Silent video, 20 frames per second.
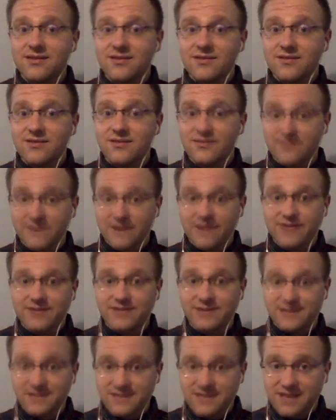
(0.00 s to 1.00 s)
the virus
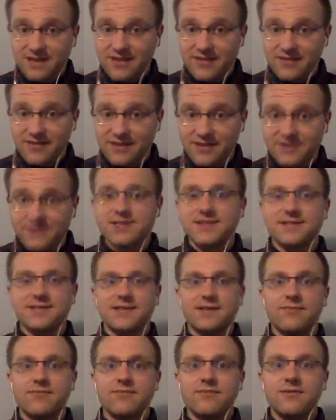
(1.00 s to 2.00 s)
itself in your
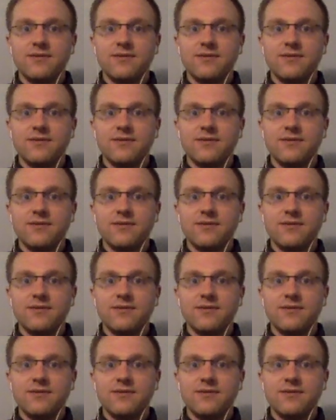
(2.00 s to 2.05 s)
system.